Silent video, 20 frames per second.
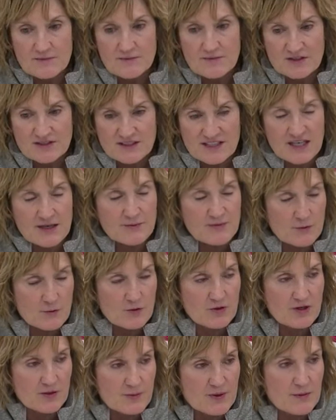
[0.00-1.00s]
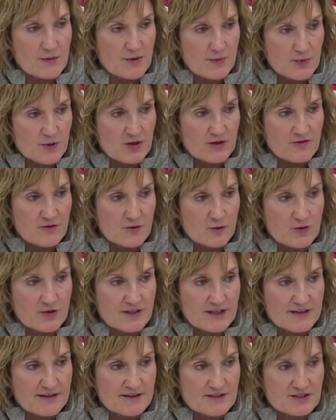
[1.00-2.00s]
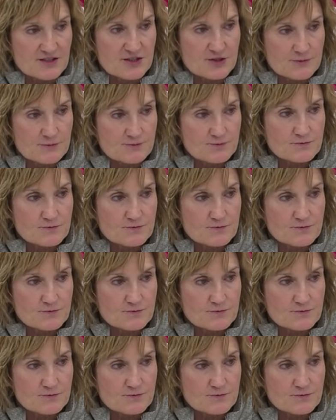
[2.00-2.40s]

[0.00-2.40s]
the team that we're going to be able to put on the floor to this year